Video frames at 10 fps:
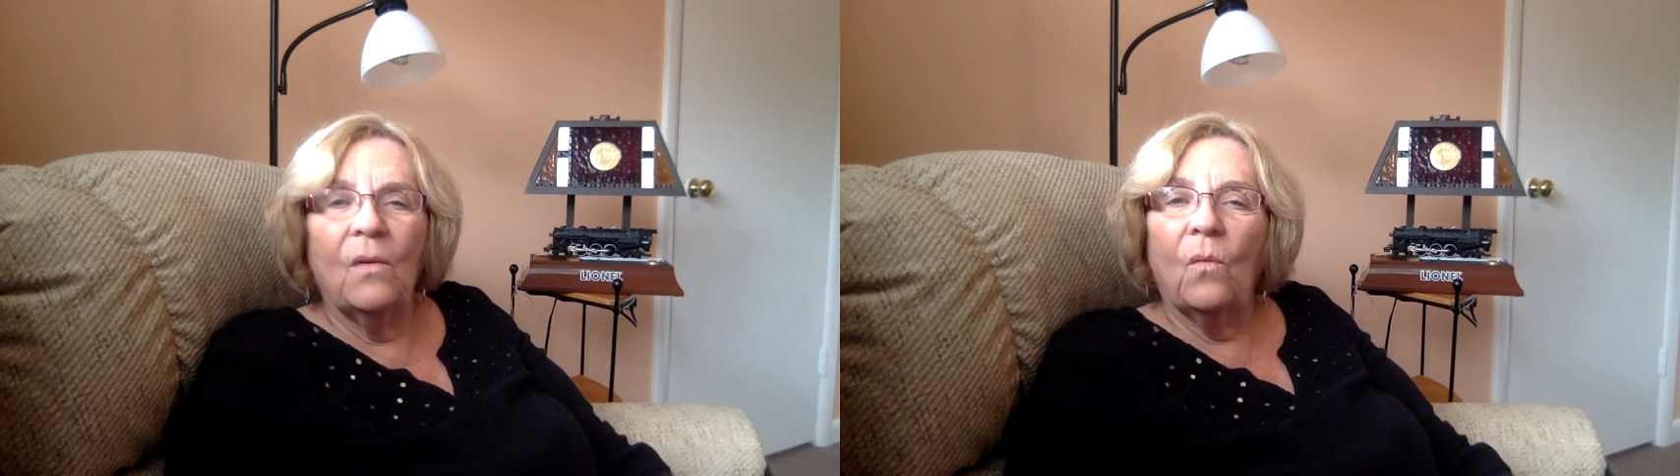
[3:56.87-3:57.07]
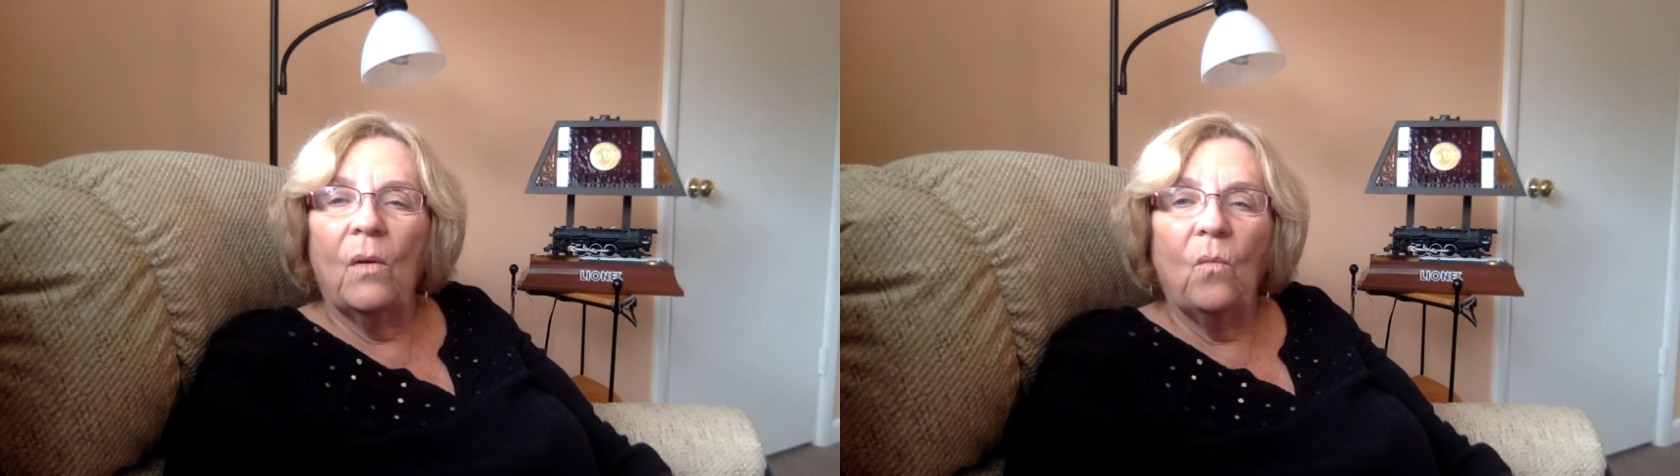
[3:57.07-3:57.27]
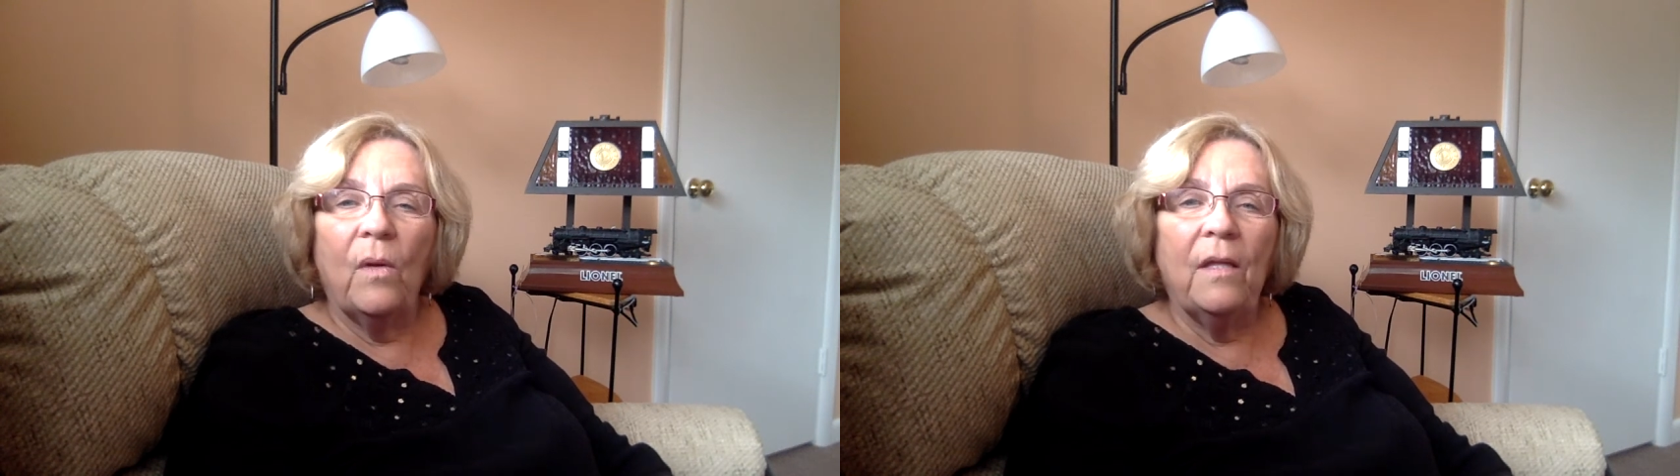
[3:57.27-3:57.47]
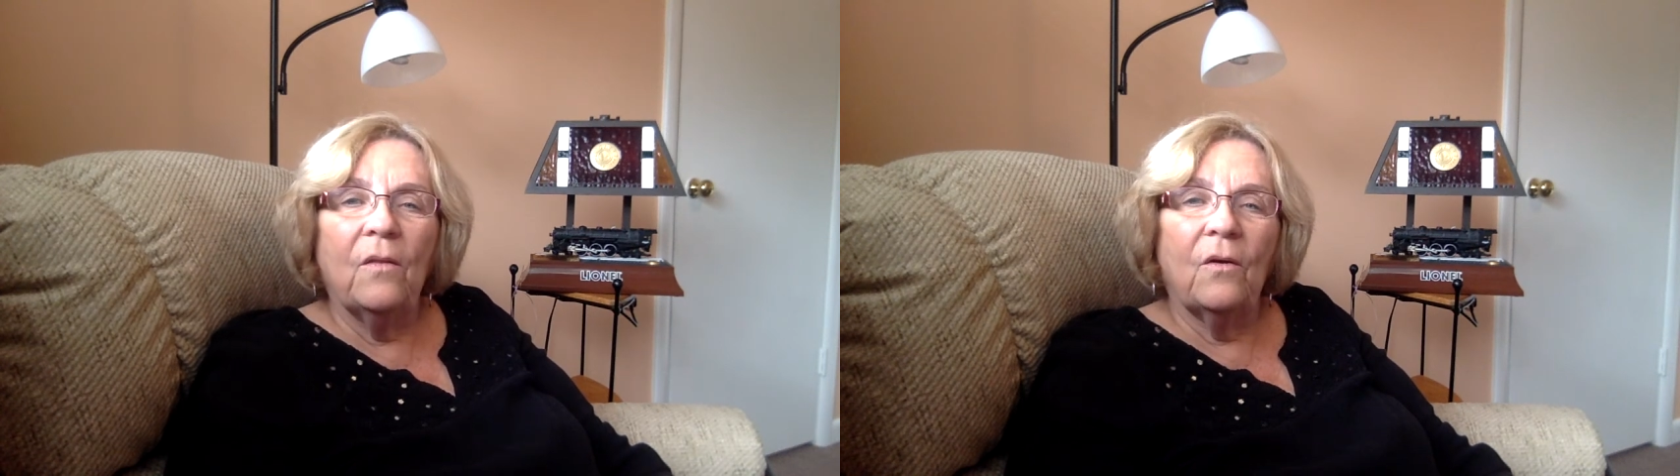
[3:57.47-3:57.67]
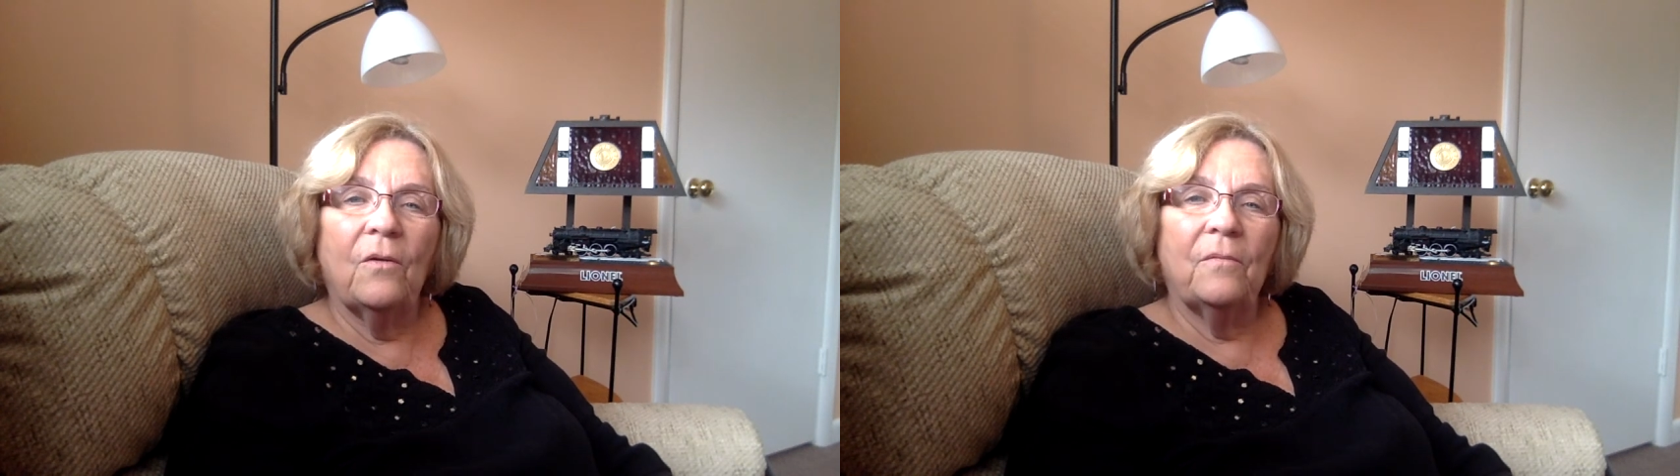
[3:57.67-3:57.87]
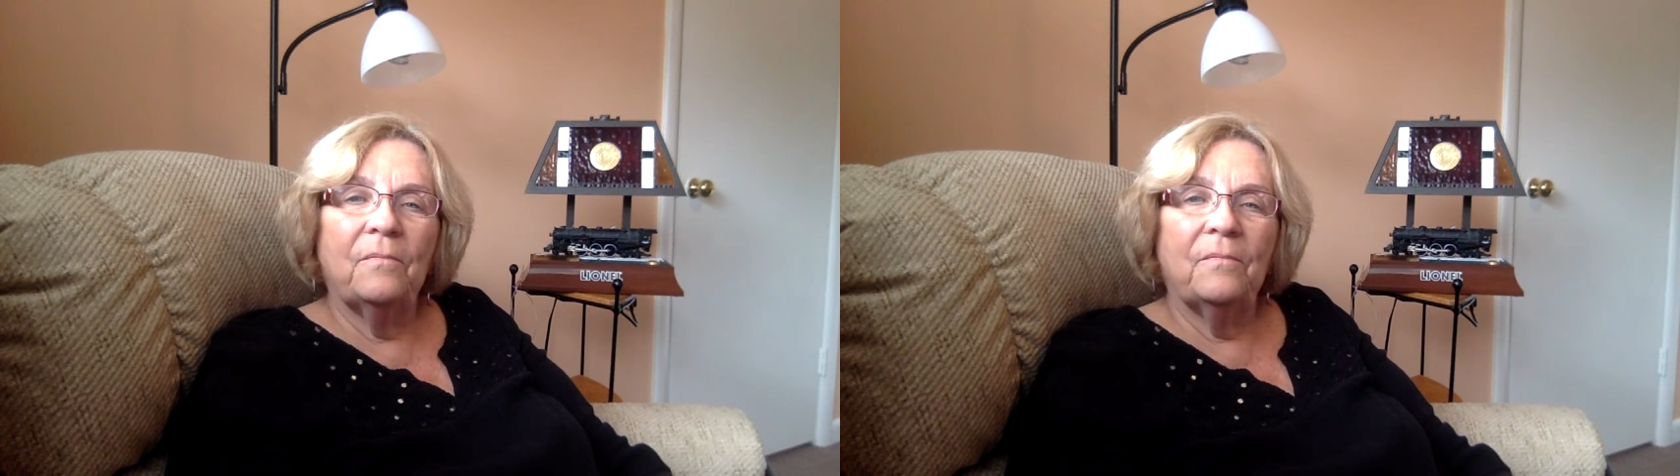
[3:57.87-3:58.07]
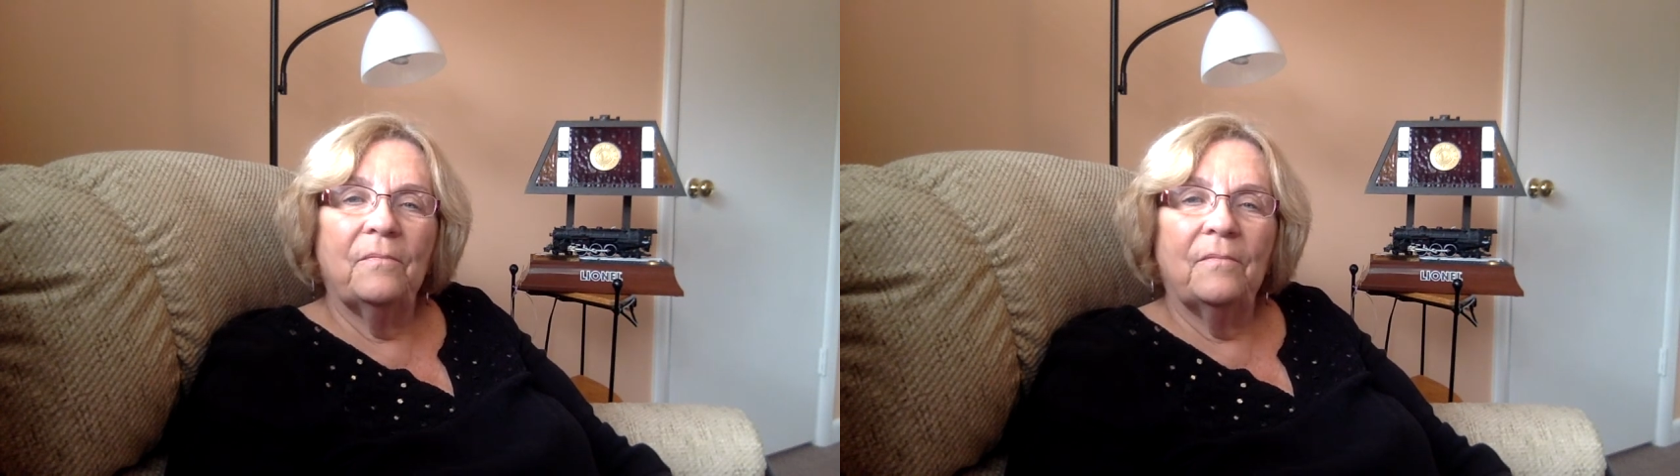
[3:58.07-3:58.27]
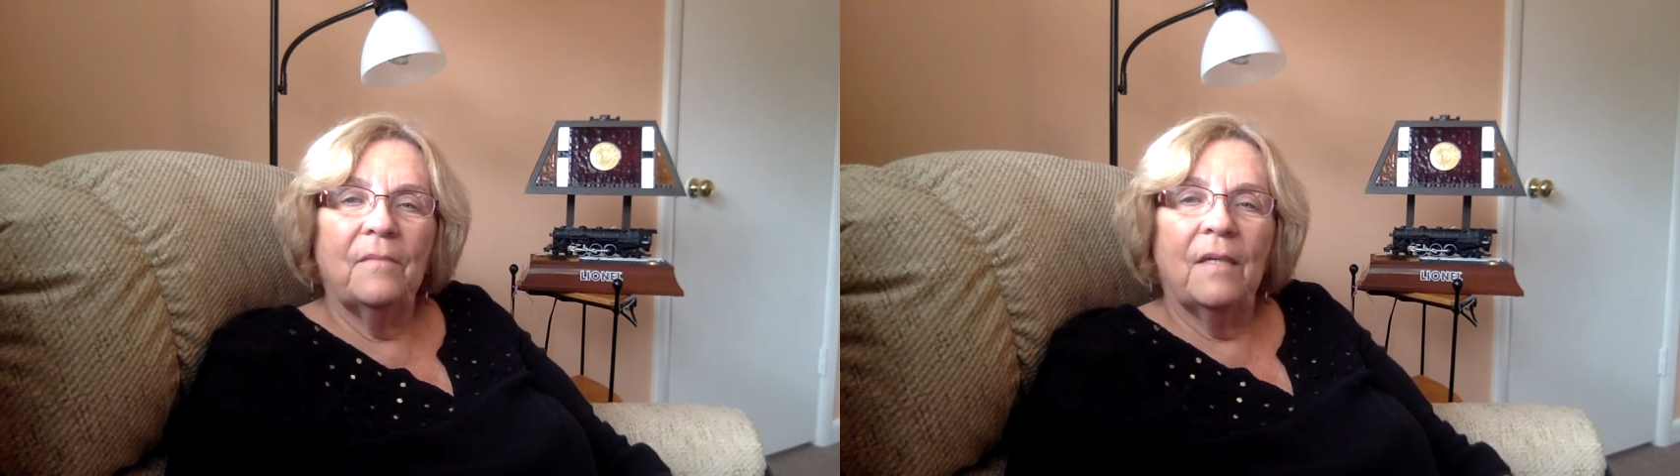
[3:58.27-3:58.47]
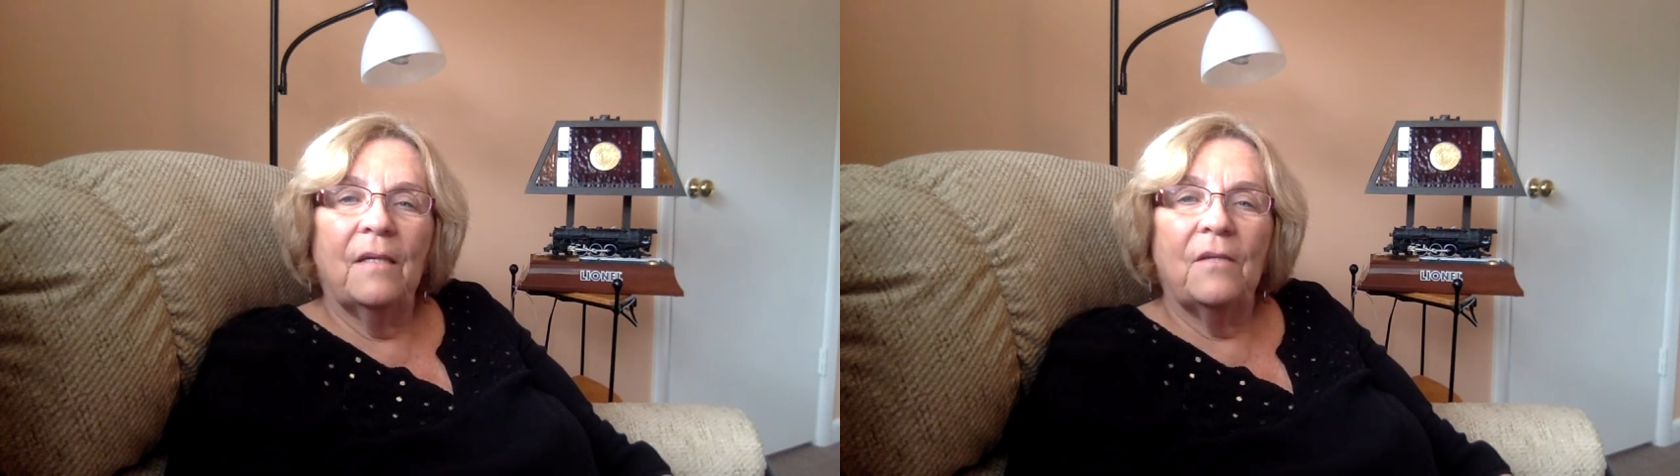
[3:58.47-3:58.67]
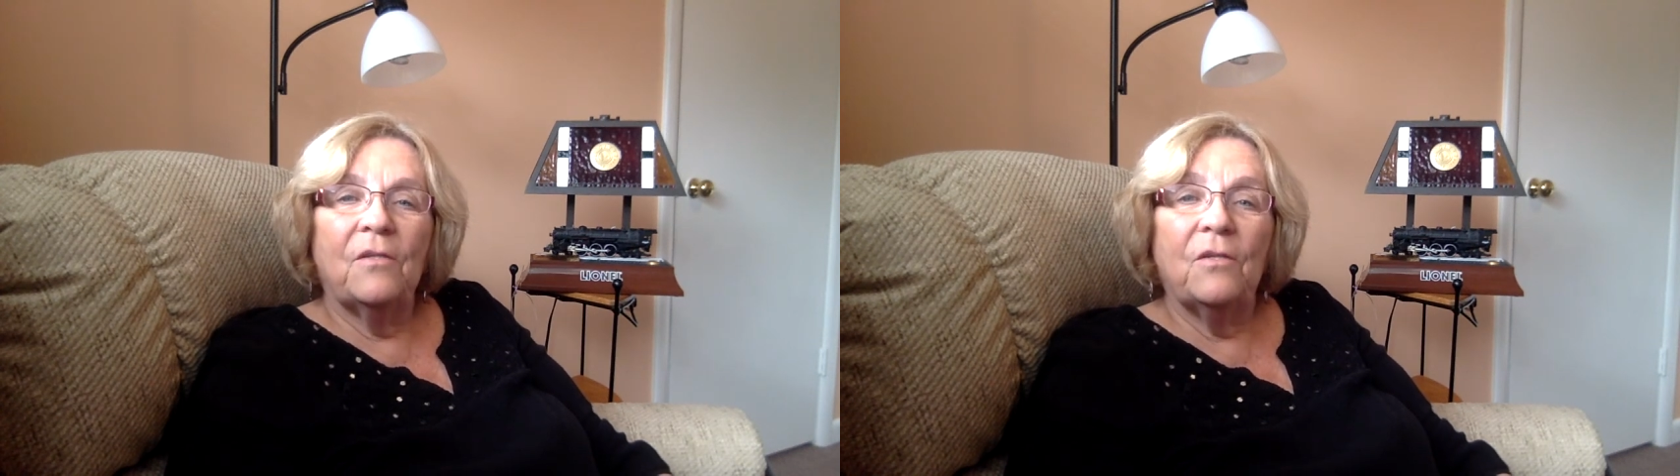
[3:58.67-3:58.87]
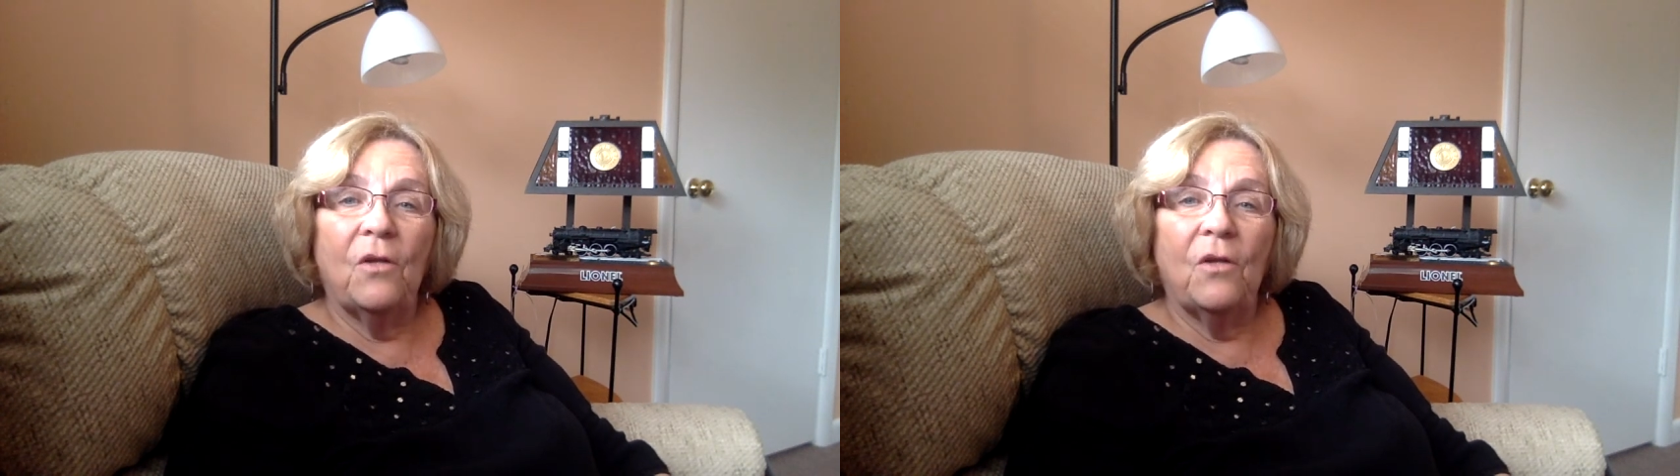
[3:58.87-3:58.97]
When we learn to